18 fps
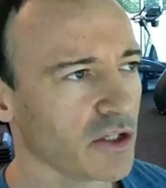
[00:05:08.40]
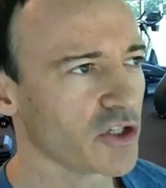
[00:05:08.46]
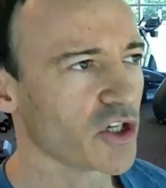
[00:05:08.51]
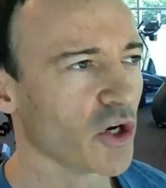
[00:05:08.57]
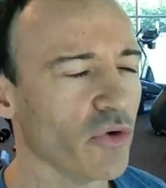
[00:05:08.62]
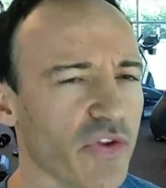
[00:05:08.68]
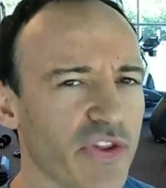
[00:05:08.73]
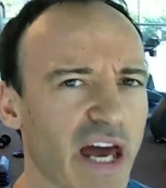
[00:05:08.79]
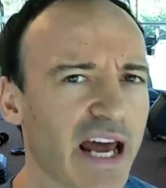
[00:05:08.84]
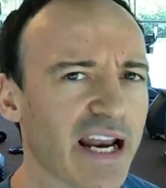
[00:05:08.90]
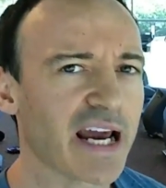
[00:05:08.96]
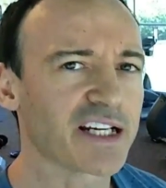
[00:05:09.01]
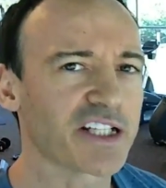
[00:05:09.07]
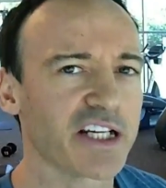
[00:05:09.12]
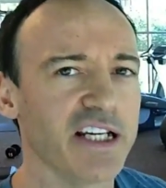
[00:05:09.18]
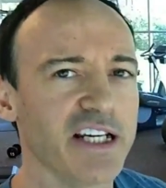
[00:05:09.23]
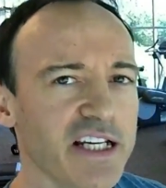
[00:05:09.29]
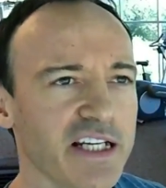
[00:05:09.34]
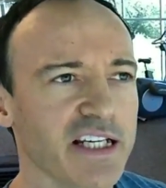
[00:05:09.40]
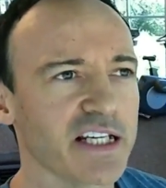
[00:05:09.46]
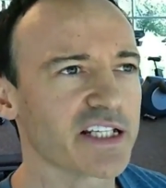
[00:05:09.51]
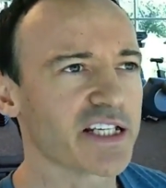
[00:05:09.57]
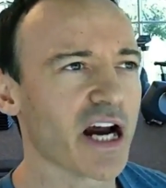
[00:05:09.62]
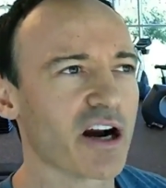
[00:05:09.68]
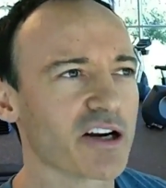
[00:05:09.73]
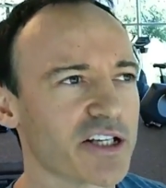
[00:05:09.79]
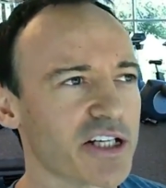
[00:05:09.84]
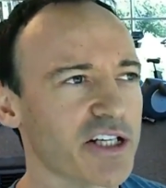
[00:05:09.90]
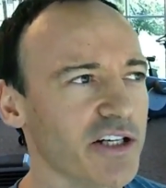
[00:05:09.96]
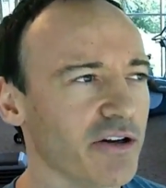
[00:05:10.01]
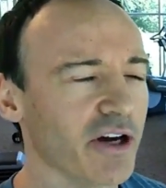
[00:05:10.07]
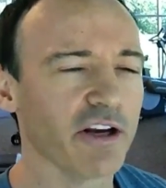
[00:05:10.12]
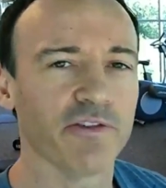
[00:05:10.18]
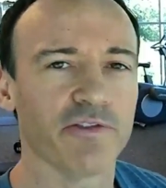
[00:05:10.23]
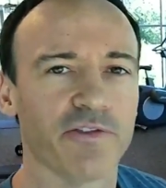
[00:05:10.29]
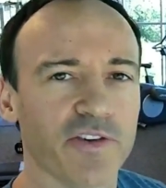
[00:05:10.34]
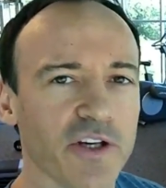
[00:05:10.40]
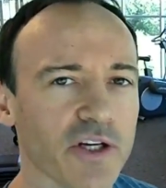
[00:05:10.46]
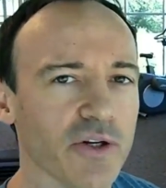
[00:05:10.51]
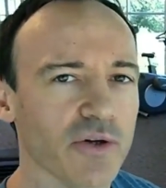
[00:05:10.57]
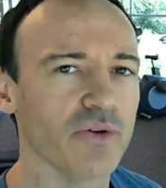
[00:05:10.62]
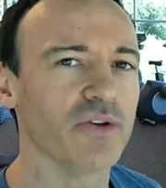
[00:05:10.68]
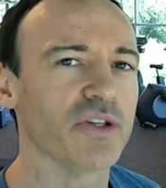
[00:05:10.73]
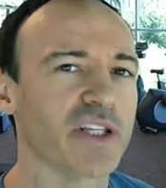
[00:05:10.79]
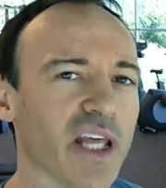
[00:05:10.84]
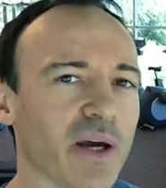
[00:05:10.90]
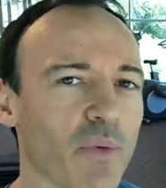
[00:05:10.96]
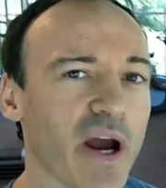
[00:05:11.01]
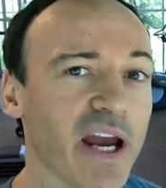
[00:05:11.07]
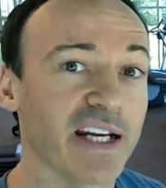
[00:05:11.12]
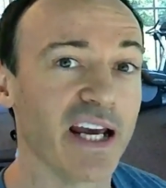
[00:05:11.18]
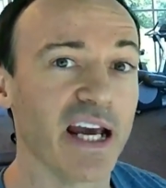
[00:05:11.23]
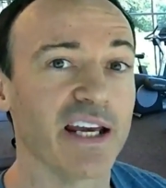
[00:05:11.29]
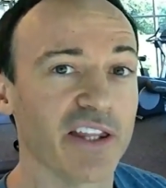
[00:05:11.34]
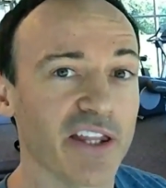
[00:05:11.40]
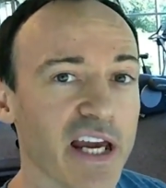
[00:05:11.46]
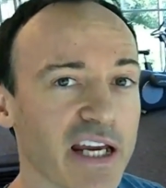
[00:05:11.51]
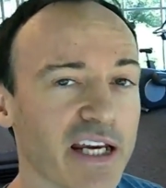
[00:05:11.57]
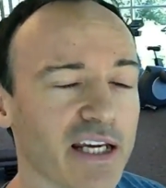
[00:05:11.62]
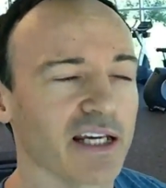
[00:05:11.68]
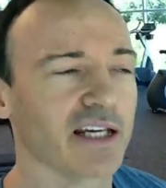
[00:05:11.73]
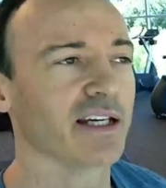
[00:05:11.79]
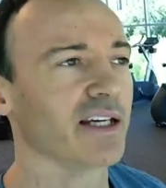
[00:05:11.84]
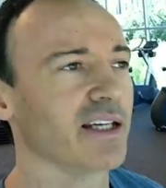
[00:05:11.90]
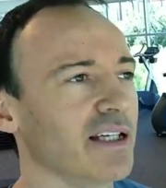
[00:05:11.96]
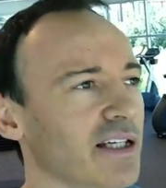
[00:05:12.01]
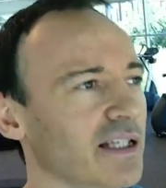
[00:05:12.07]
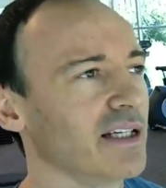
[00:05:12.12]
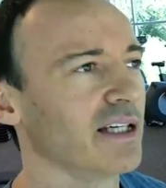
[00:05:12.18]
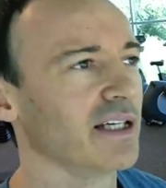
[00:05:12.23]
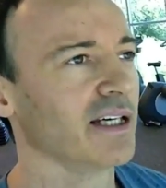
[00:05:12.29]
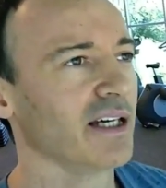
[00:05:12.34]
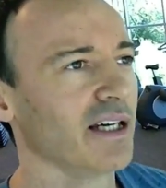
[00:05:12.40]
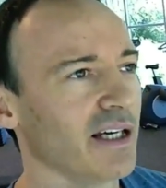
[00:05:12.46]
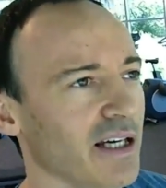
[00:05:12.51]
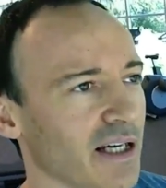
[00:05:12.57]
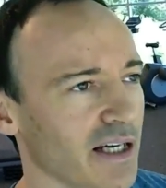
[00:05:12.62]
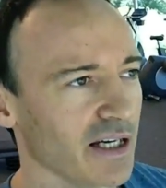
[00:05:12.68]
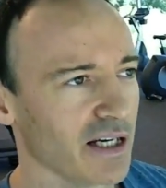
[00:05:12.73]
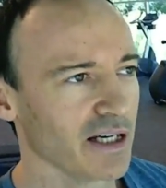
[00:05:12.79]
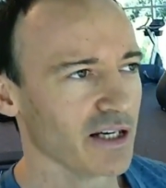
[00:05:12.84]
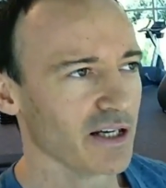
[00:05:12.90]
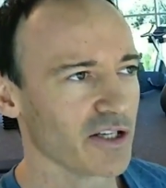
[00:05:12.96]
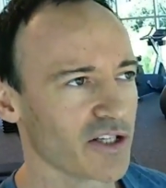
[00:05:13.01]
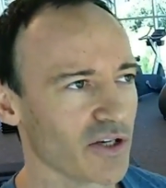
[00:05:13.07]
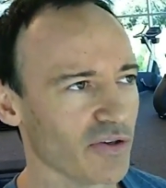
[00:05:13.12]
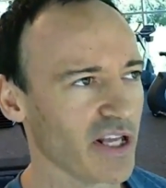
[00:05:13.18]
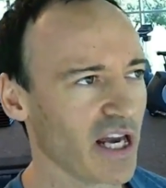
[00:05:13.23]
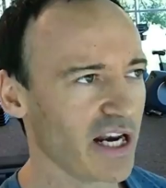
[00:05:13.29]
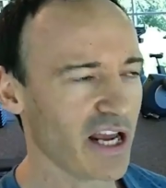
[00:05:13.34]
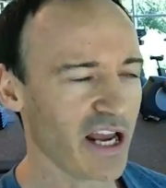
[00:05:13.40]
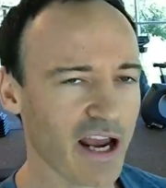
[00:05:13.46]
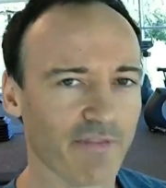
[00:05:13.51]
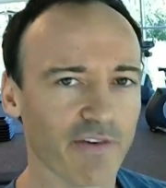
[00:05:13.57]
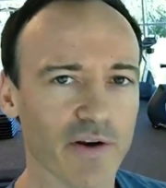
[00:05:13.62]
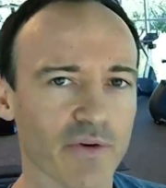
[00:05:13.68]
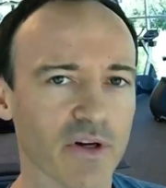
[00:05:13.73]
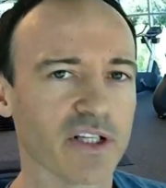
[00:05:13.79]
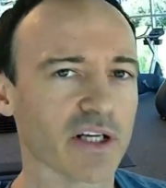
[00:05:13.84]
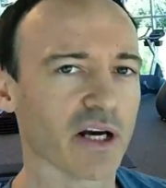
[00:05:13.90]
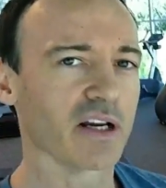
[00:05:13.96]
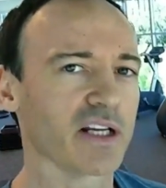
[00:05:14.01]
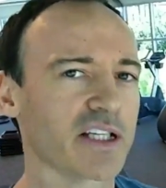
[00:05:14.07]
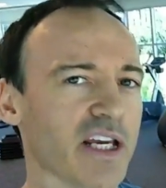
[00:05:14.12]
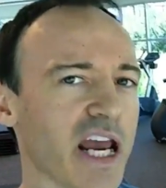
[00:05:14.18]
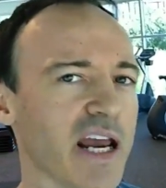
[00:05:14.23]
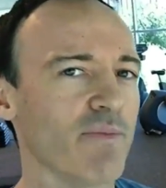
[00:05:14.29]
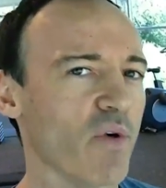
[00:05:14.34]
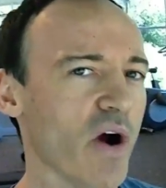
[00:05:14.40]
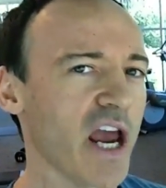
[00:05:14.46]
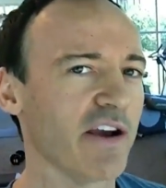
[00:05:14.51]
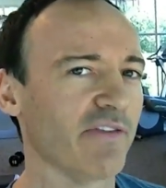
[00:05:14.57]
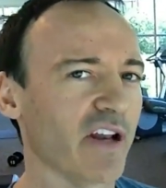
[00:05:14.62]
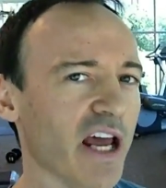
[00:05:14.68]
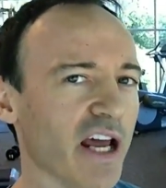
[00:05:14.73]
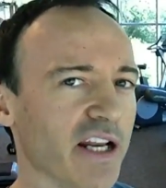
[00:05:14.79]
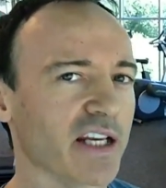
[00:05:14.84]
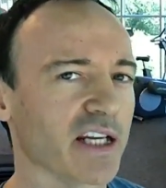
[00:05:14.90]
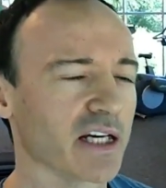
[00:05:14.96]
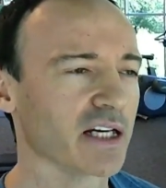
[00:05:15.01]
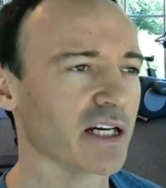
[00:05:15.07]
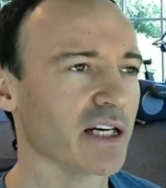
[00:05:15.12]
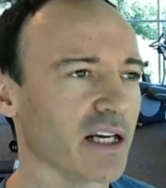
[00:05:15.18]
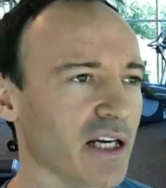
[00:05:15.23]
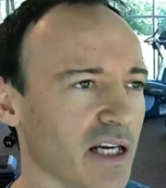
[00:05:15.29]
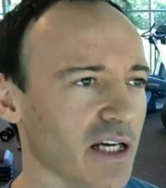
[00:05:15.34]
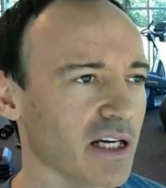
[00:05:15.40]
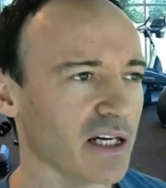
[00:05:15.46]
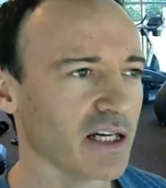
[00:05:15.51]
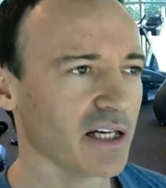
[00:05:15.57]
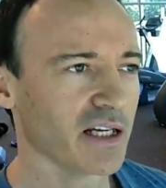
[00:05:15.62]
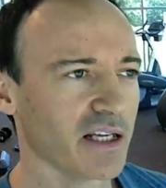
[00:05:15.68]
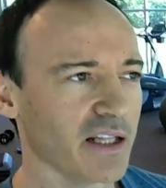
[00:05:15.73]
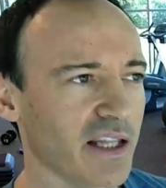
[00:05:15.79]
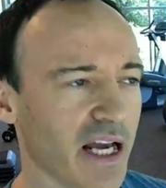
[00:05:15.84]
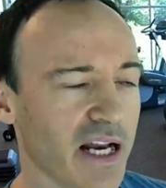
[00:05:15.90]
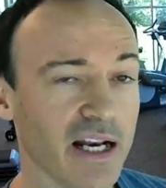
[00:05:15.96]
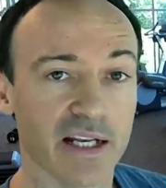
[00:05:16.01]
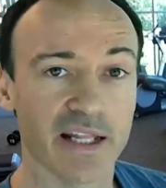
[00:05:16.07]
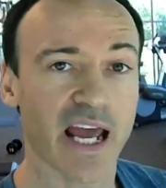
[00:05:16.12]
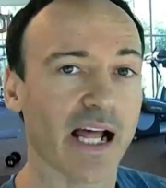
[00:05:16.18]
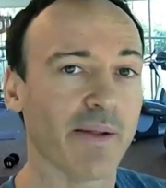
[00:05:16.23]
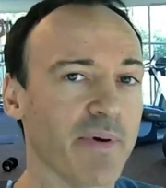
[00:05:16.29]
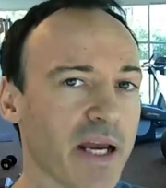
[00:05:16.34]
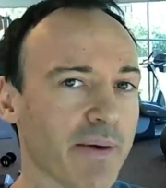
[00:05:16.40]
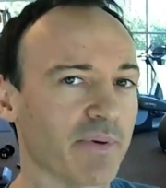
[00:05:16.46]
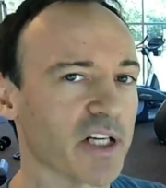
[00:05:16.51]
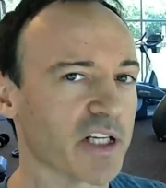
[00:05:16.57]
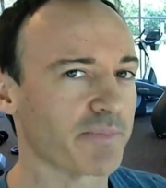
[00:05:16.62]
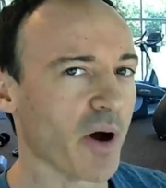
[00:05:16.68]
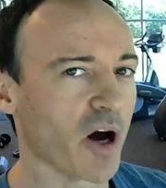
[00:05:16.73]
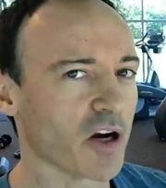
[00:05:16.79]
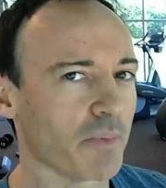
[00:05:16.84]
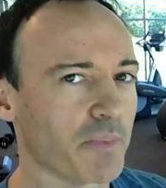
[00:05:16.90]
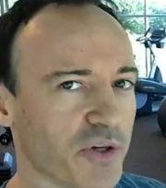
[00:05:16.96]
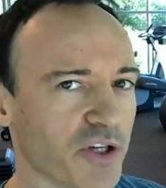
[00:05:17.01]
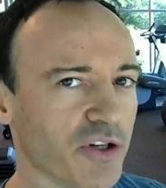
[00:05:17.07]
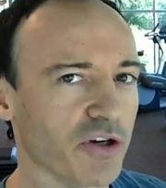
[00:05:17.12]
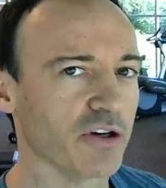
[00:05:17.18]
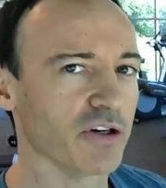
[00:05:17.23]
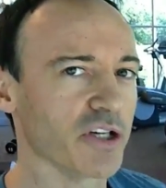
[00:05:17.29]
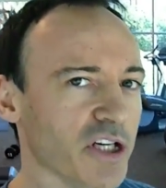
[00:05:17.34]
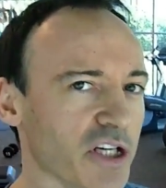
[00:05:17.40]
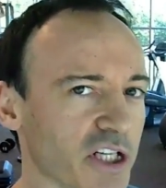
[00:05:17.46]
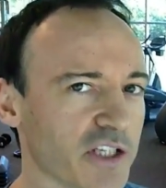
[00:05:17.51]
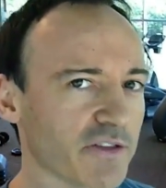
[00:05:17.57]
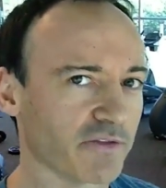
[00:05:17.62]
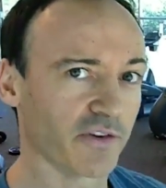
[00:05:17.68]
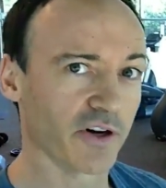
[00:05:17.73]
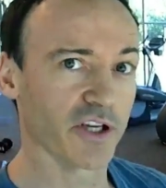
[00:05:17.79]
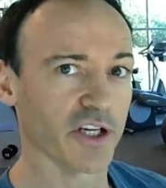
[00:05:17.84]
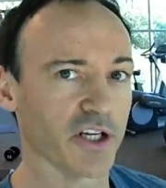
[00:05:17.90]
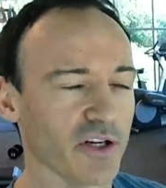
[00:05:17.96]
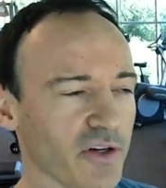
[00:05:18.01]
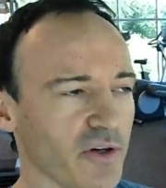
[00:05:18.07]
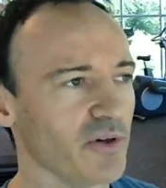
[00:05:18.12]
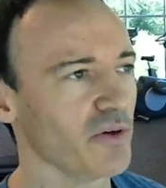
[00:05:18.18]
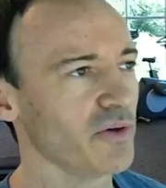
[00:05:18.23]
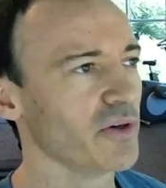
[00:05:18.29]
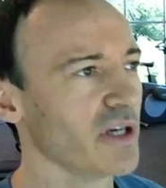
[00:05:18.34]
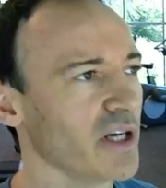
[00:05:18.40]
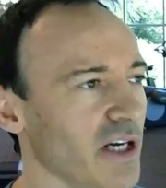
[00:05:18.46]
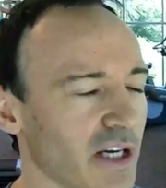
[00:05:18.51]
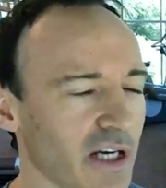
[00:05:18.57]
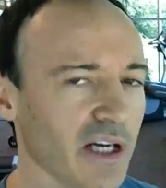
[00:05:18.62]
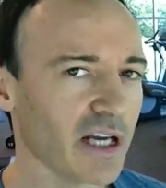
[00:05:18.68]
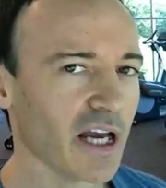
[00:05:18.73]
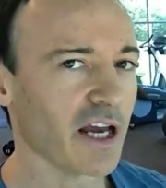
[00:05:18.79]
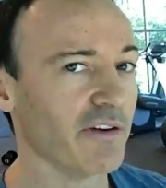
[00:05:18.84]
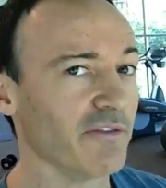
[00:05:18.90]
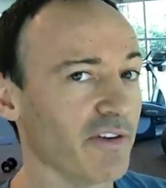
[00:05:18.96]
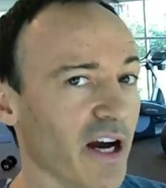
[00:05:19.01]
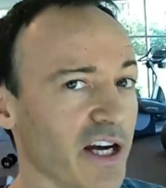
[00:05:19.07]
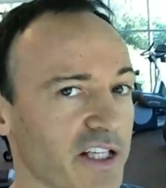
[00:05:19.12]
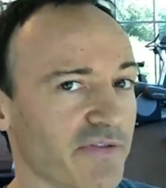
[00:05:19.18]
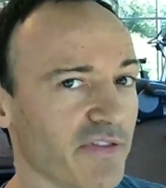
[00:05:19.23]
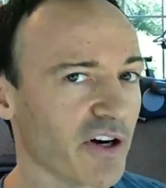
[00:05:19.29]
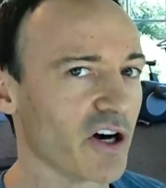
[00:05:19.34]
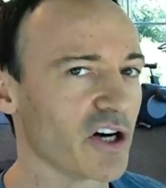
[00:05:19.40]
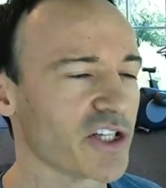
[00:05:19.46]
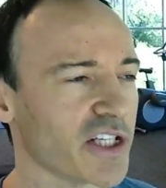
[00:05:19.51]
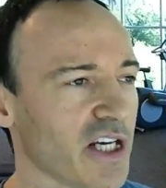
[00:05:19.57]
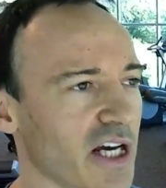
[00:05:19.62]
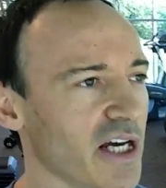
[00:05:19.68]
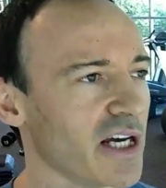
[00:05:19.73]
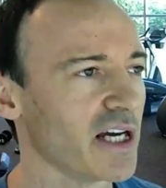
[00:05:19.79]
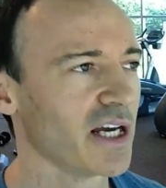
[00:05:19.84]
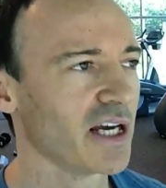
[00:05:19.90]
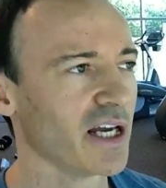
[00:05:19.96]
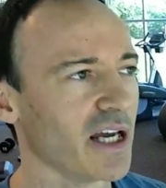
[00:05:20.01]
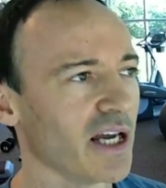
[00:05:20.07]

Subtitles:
So that actually starts to infuse the way they think. So then everyone's on the same wavelength. Then they'll be able to spot opportunities for you and vice versa.